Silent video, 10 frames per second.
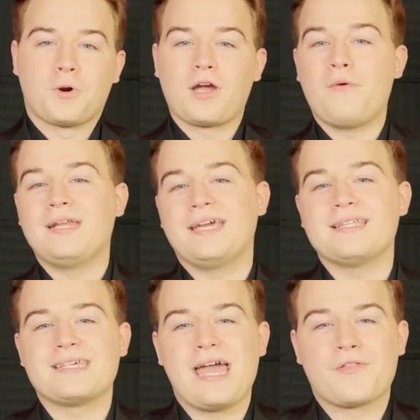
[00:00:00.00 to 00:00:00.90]
So, we're going to
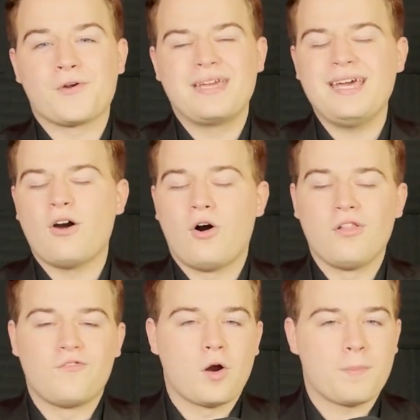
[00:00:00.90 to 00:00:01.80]
get together, get
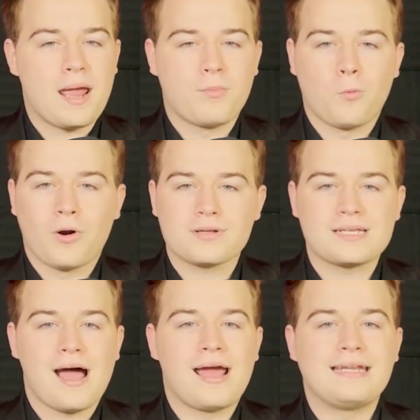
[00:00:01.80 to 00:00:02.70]
all of our paperwork
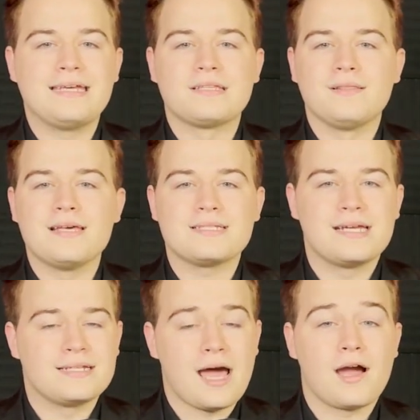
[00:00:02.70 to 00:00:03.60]
signed, get the
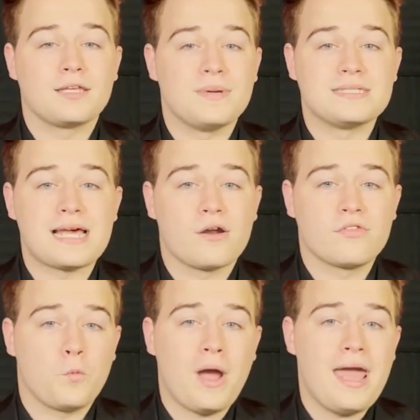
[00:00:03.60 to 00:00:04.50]
listing documents out
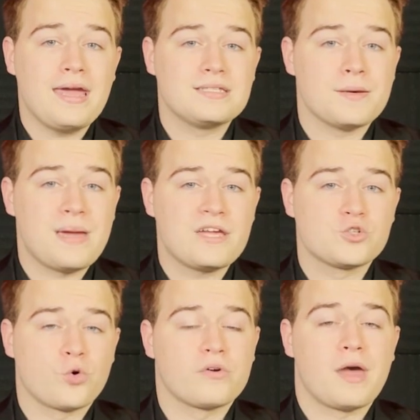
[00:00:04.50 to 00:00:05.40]
of the way to make
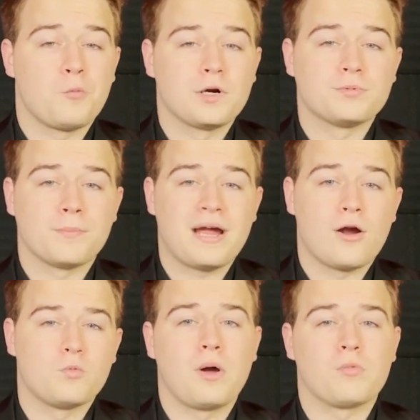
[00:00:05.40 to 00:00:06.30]
sure that we're
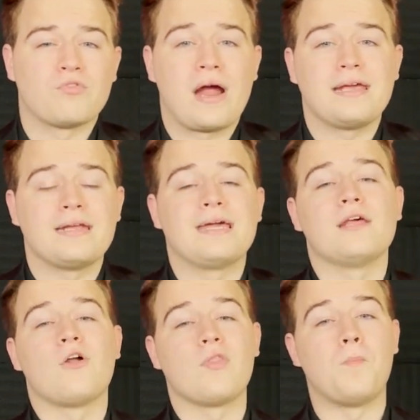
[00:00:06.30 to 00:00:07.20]
prepared when we're ready to
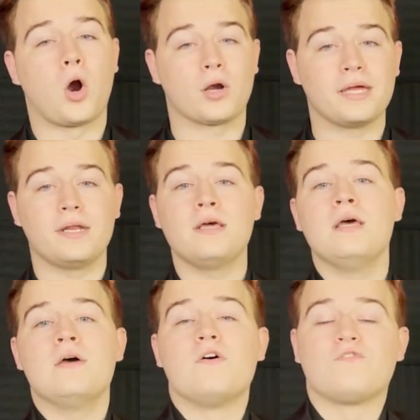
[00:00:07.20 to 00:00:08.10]
get it on the market.
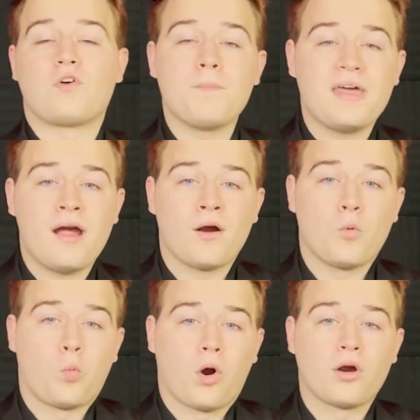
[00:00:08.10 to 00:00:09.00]
From
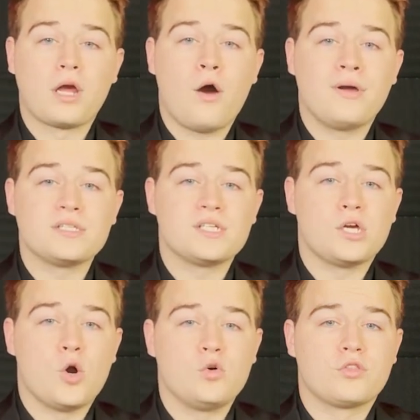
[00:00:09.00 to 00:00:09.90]
there, we're going
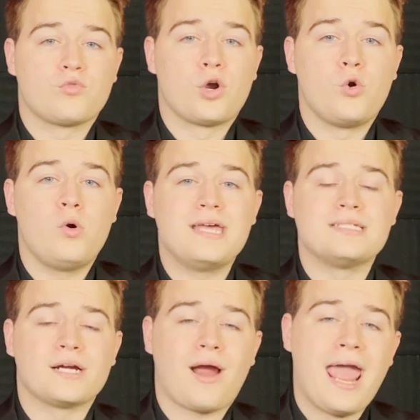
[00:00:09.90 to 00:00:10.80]
to go through,
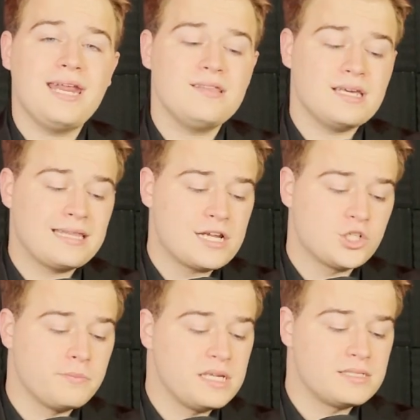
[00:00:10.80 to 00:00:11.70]
is there anything that
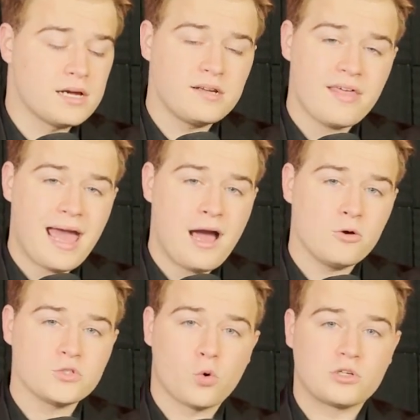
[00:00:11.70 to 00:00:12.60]
should be done to the
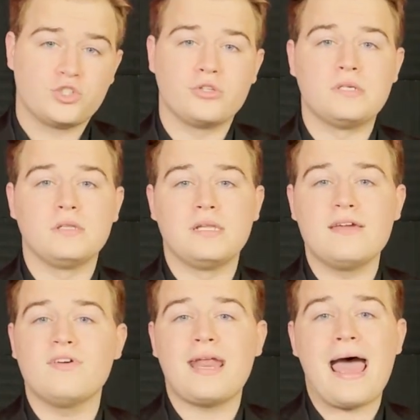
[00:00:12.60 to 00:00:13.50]
house or should you
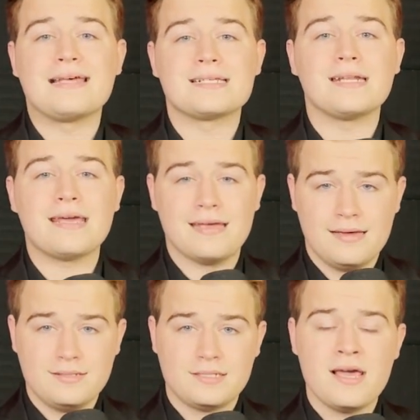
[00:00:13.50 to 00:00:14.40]
leave it as it
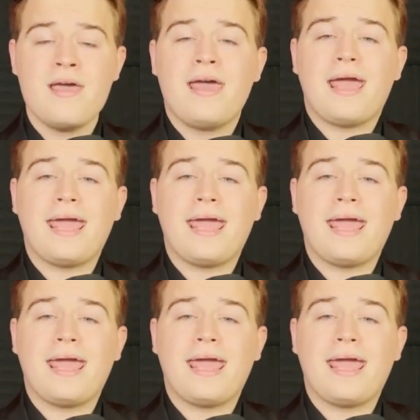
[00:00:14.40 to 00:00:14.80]
is?